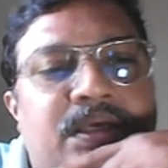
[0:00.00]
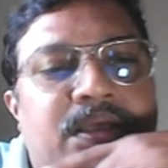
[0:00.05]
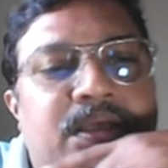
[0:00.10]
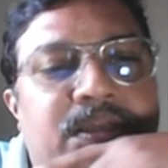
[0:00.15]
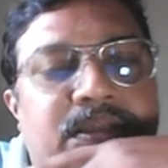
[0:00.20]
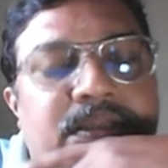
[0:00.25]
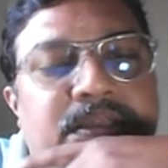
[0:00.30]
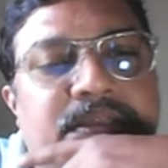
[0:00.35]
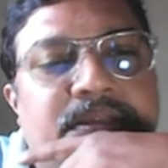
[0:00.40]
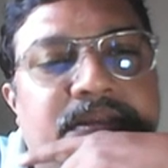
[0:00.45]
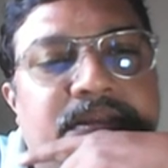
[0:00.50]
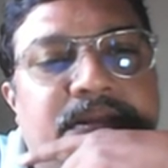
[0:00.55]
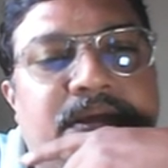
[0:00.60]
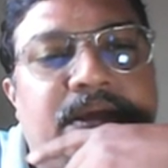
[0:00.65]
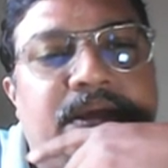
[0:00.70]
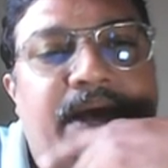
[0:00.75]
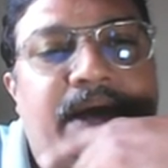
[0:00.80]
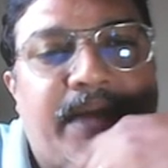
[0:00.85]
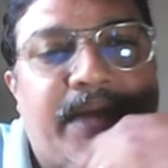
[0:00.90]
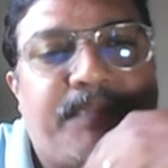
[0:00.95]

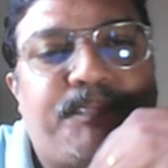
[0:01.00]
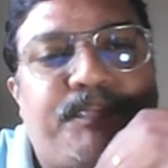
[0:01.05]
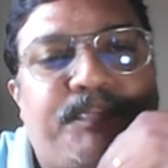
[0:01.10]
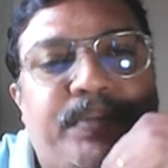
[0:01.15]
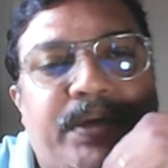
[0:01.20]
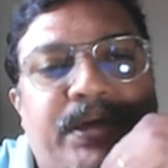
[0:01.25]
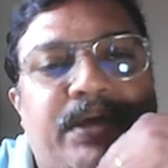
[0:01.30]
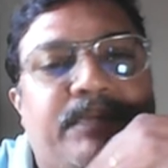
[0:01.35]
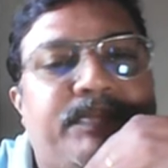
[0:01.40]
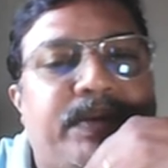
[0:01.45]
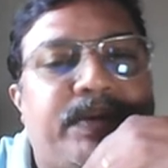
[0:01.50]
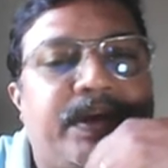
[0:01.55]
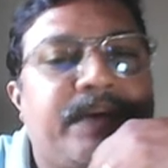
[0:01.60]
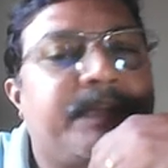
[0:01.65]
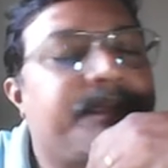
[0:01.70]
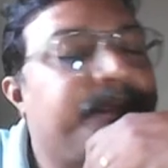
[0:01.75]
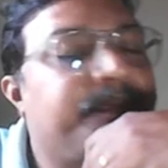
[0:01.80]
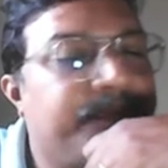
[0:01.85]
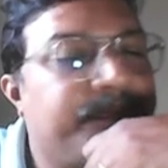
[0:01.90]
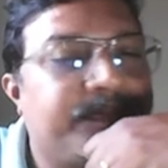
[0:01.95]
The
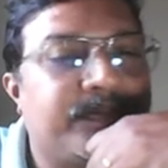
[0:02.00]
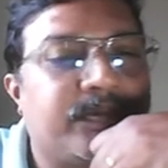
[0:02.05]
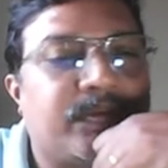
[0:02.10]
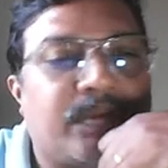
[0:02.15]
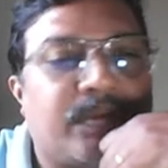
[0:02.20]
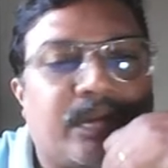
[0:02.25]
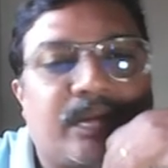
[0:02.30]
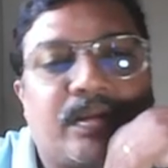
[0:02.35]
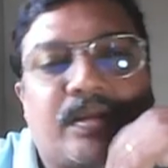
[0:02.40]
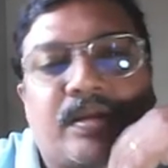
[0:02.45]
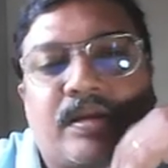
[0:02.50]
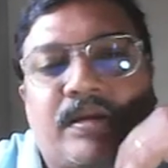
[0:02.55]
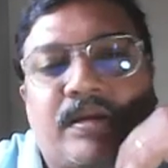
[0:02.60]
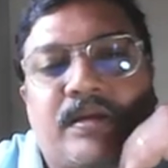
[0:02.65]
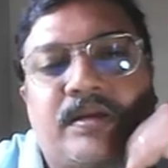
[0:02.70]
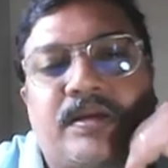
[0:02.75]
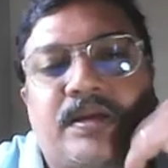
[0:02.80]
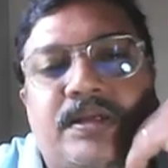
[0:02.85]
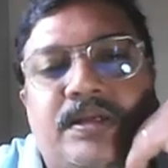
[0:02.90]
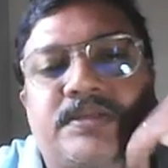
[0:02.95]
IPAB,
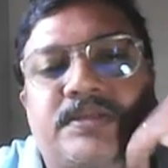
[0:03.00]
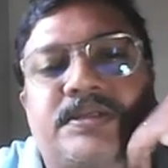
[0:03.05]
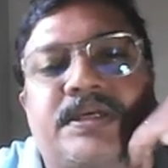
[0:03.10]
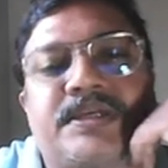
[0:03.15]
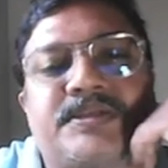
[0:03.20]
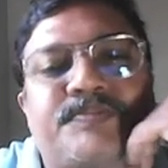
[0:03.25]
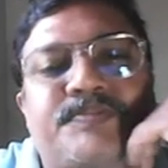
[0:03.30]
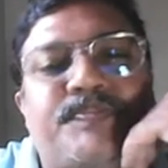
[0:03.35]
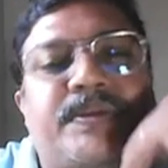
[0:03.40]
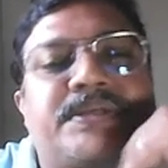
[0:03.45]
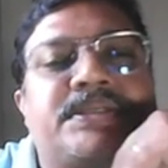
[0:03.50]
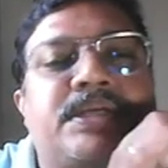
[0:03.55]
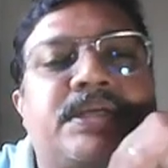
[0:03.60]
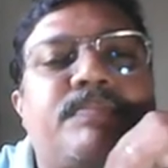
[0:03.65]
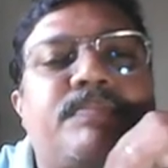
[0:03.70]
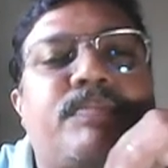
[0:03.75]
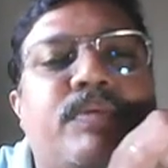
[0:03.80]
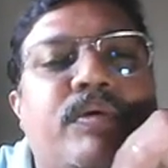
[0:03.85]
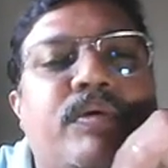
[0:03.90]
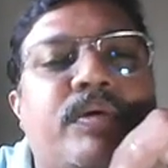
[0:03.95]
it is a
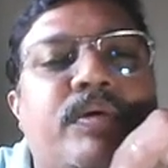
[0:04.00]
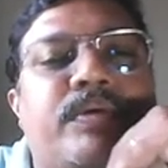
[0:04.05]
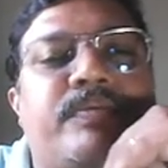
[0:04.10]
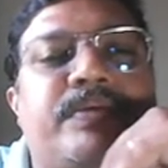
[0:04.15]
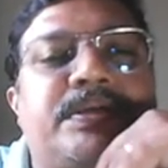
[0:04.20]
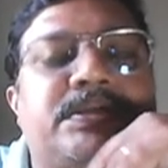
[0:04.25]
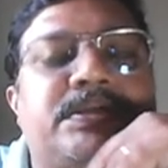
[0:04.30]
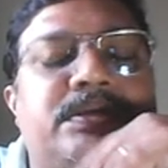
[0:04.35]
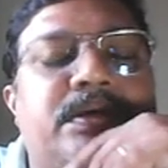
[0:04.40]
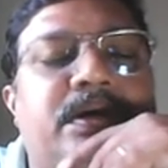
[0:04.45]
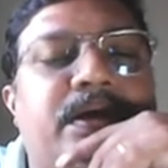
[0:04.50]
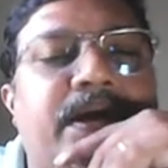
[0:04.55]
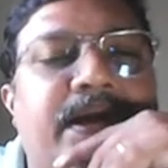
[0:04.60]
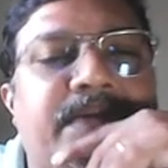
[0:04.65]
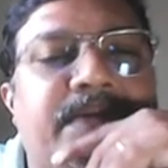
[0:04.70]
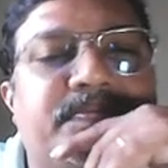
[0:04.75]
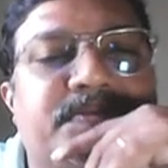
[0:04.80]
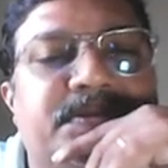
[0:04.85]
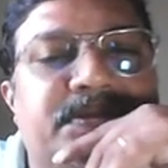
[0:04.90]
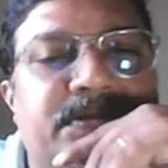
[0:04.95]
special board which
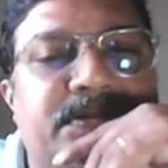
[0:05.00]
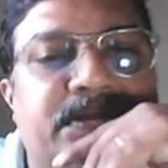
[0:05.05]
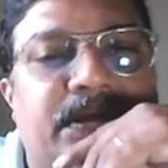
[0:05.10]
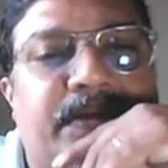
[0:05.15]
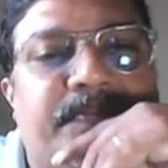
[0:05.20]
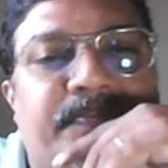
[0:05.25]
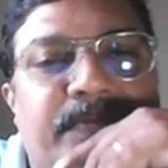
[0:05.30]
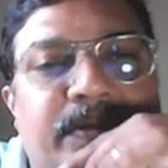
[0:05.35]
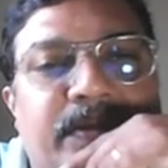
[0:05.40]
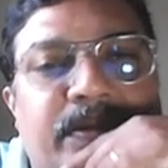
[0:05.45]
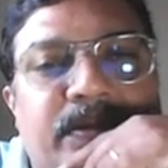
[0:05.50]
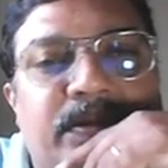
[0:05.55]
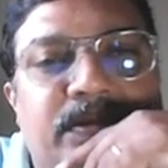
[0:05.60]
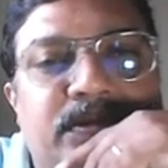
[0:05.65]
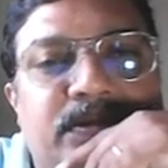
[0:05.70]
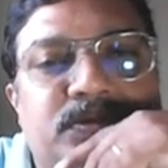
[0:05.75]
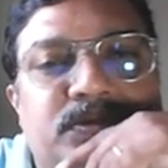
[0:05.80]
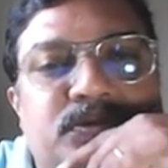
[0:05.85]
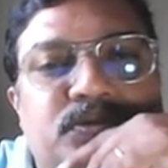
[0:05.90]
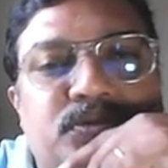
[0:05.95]
helps
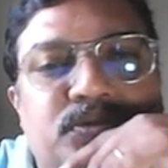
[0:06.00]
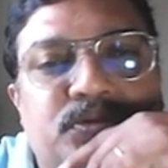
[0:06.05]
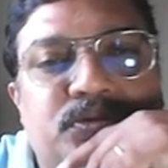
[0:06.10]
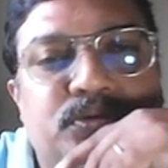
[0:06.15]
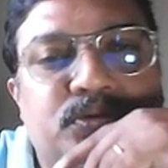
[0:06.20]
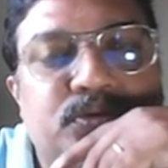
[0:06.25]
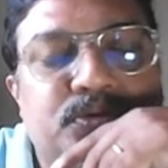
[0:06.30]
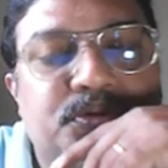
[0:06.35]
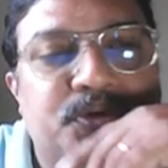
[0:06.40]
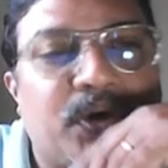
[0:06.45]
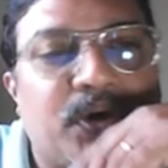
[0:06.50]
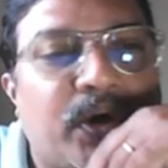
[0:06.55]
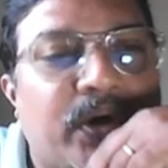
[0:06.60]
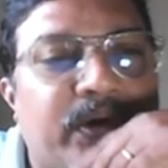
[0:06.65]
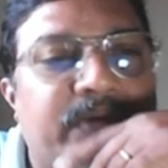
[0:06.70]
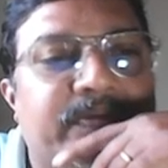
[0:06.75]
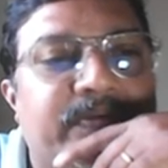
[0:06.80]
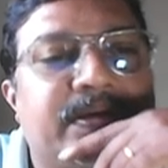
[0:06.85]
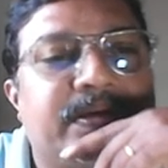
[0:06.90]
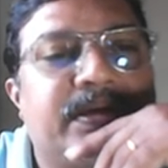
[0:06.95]
to
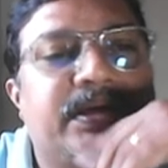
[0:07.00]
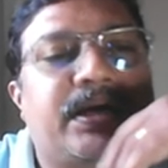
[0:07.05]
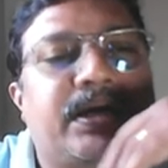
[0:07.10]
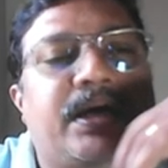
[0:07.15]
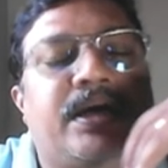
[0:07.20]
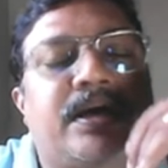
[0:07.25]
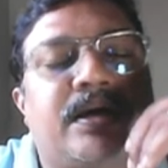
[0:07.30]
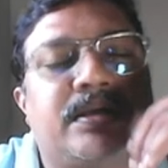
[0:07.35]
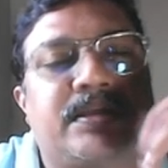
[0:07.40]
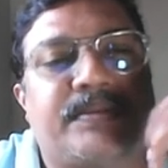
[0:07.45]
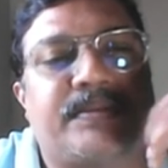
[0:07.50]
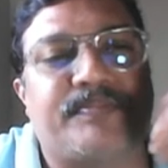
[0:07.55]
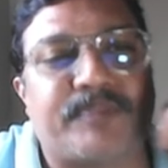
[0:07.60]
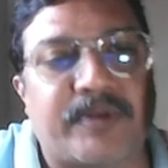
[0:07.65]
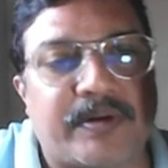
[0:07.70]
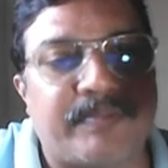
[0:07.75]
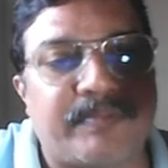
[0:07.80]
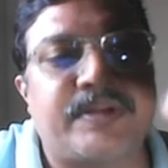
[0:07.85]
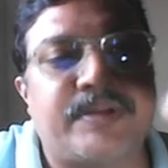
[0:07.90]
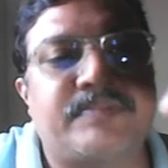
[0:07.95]
solve the
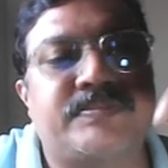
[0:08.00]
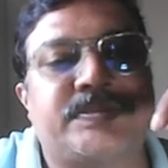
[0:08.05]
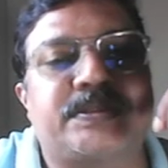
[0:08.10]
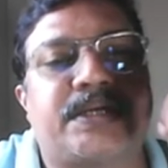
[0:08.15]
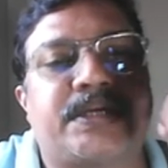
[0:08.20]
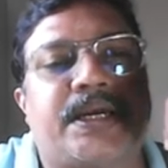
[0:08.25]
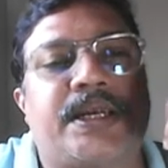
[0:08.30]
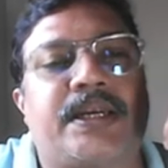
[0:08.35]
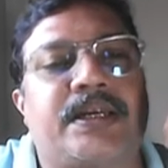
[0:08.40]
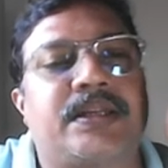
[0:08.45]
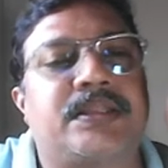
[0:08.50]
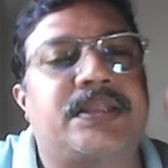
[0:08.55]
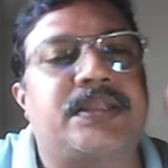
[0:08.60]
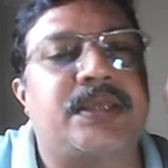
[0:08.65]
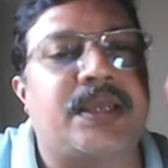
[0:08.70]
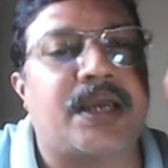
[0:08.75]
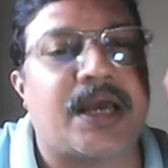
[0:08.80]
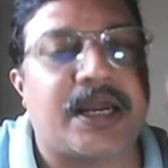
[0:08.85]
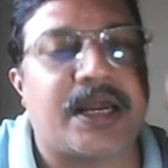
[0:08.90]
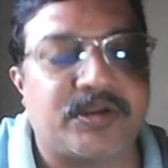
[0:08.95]
problems and
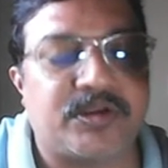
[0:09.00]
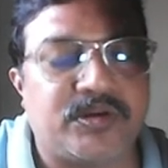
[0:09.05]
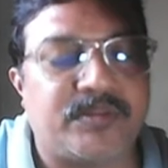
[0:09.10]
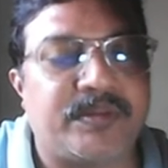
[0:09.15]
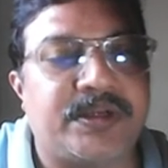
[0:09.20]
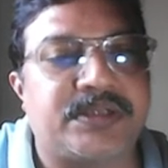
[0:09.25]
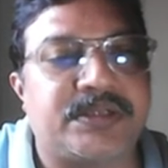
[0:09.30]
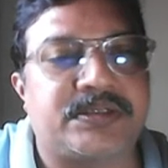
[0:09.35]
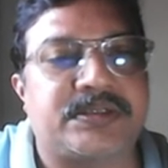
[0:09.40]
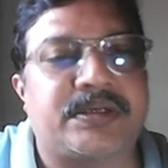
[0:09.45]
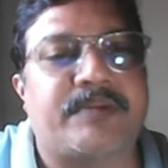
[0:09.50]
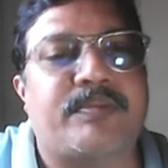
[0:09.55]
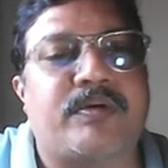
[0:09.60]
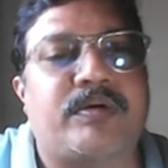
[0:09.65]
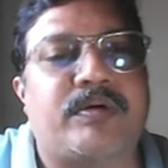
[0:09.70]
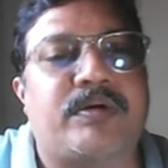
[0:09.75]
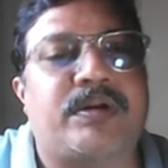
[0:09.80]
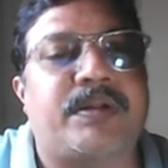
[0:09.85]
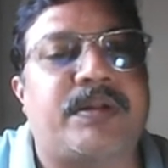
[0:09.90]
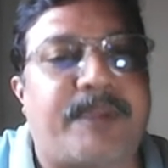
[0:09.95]
the arguments
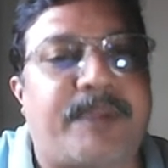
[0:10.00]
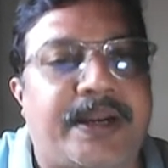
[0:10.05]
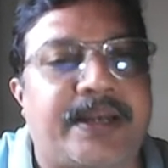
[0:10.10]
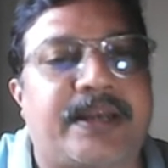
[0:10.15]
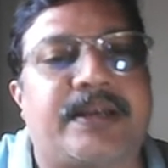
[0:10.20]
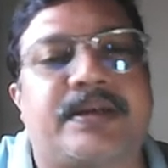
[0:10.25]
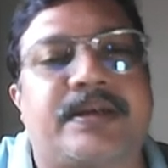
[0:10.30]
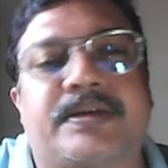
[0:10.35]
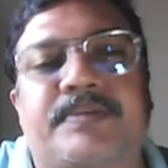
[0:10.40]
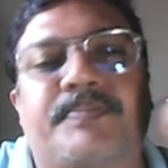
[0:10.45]
about a patent.